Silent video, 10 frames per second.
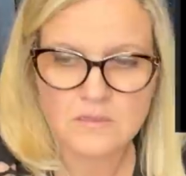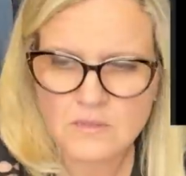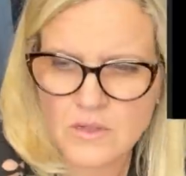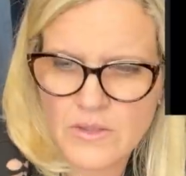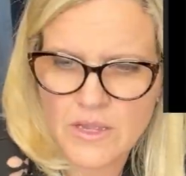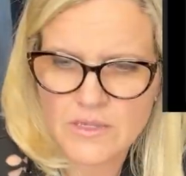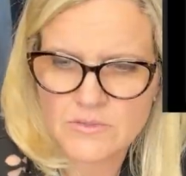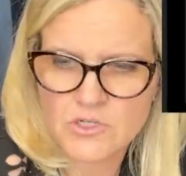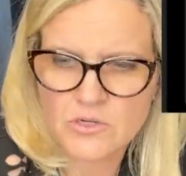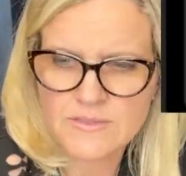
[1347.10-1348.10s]
Okay,
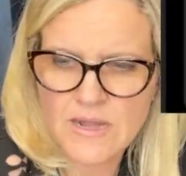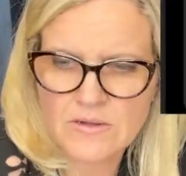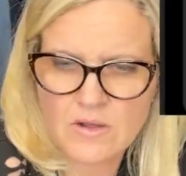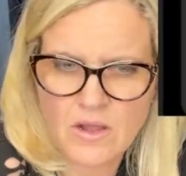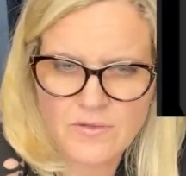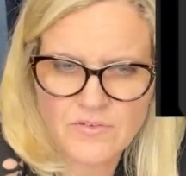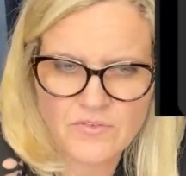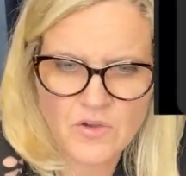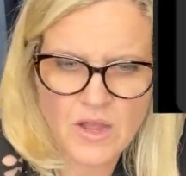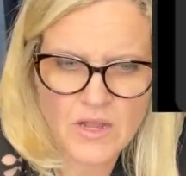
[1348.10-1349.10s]
turned down an offer
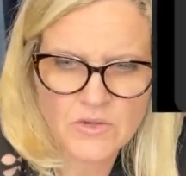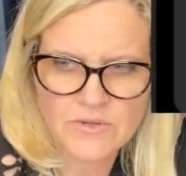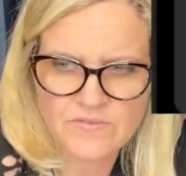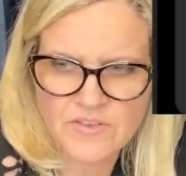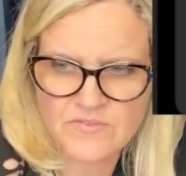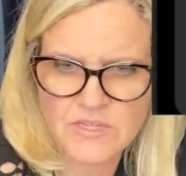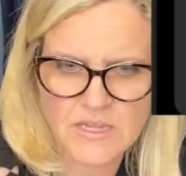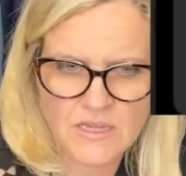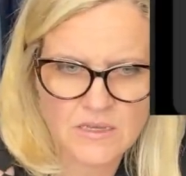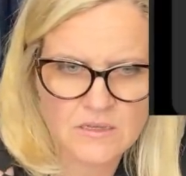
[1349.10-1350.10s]
for one hundred
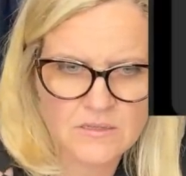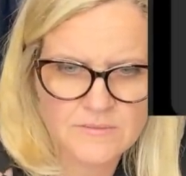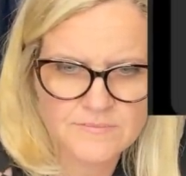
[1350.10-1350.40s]
fifteen dollars.